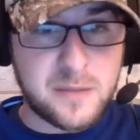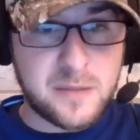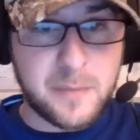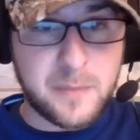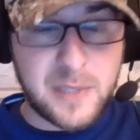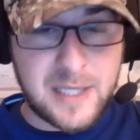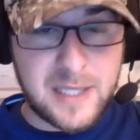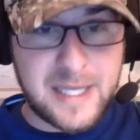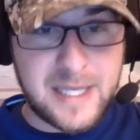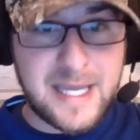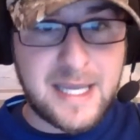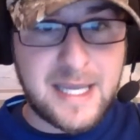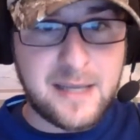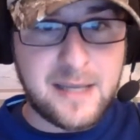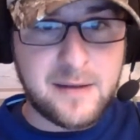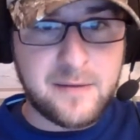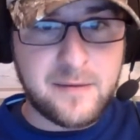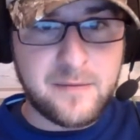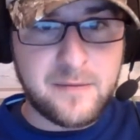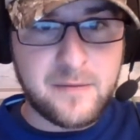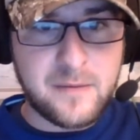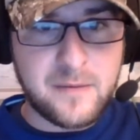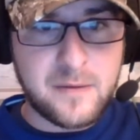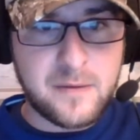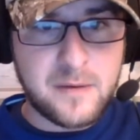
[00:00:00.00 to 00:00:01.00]
believe
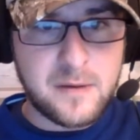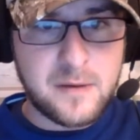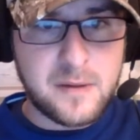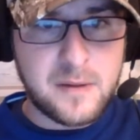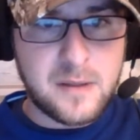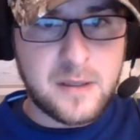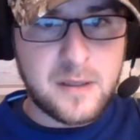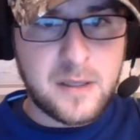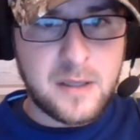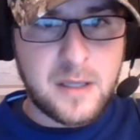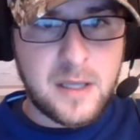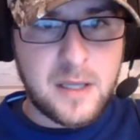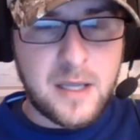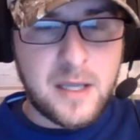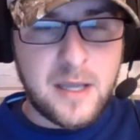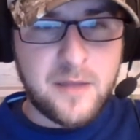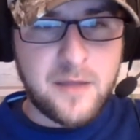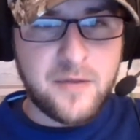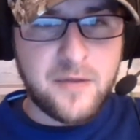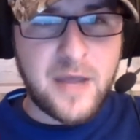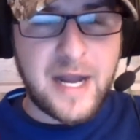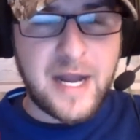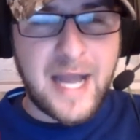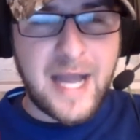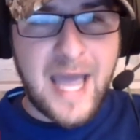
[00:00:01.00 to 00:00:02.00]

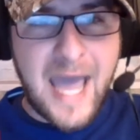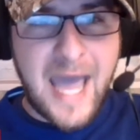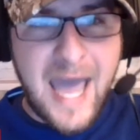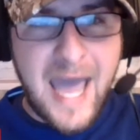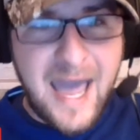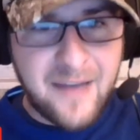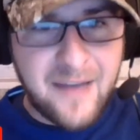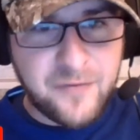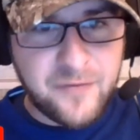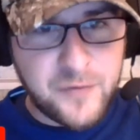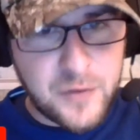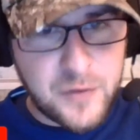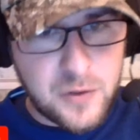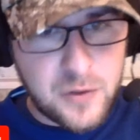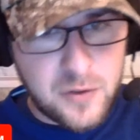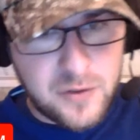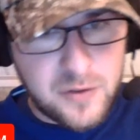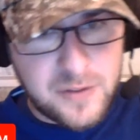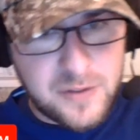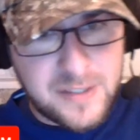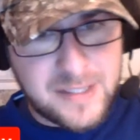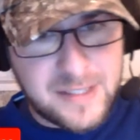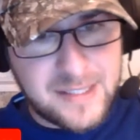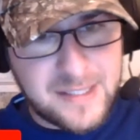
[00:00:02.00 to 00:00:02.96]
that after